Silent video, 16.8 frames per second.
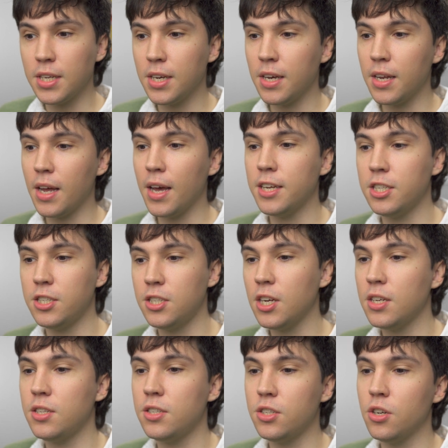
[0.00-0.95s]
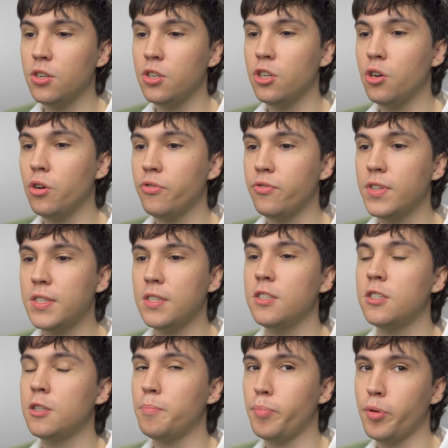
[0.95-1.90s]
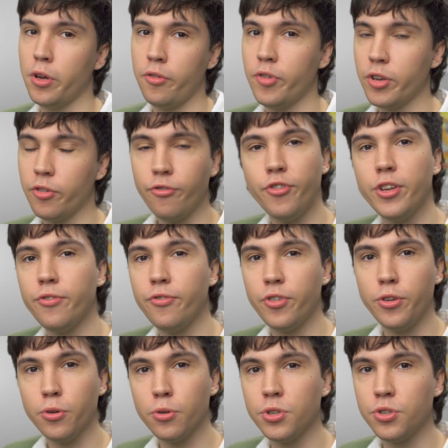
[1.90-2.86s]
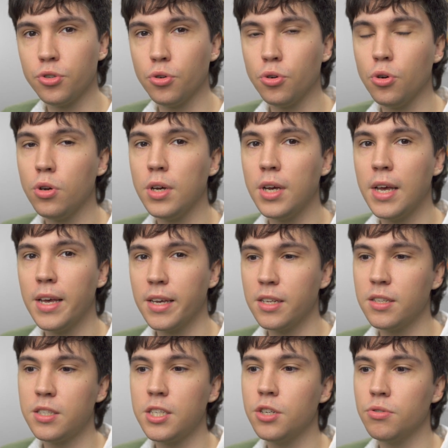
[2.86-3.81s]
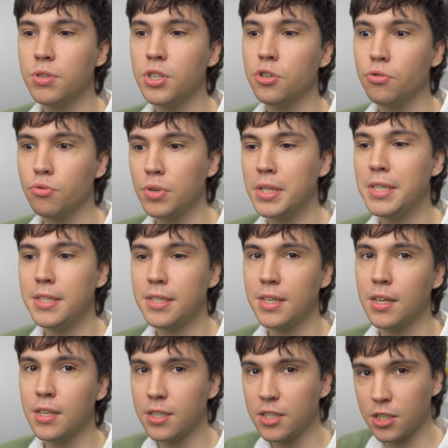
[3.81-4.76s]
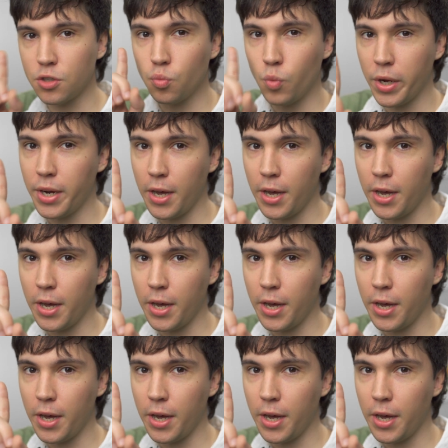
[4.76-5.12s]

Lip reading: it. I just don't know if this is the perfect fit for your store, considering you're really selling just one